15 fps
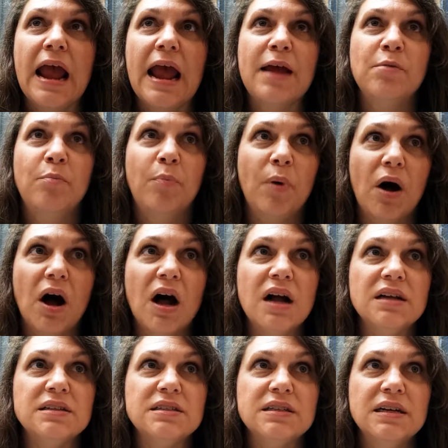and
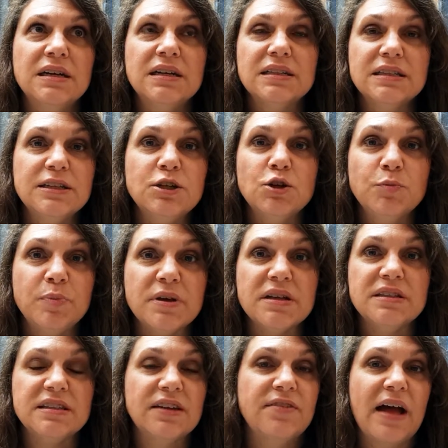bought little
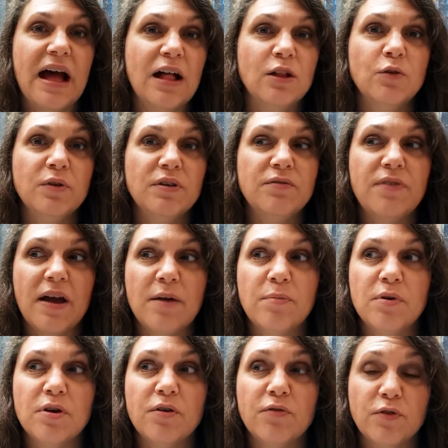bits of Halloween
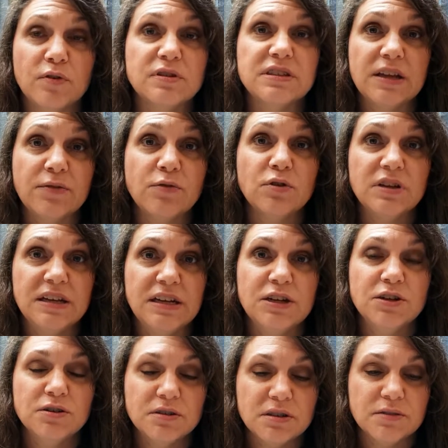fabric for several
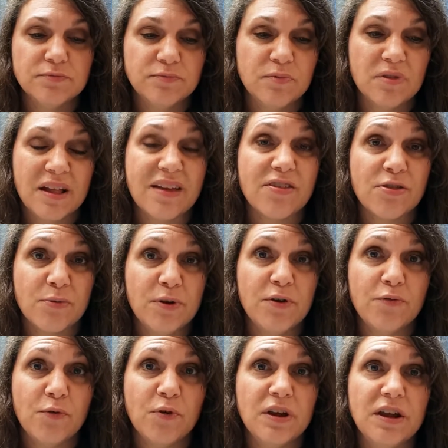years, for like three or
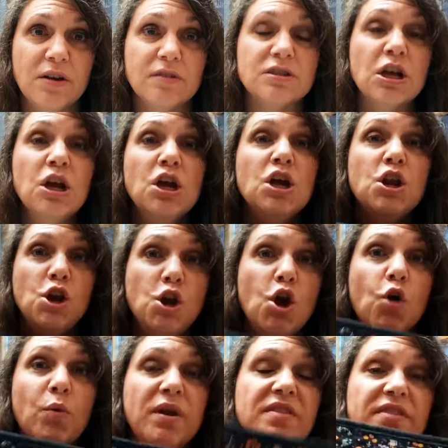four years,
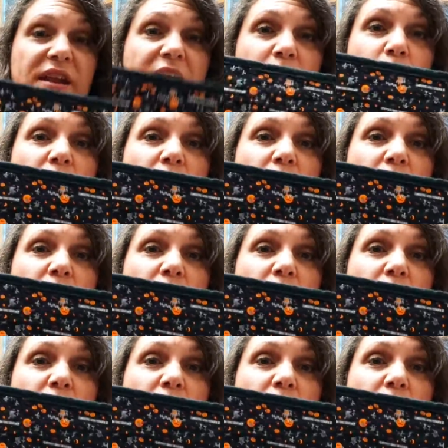knowing that I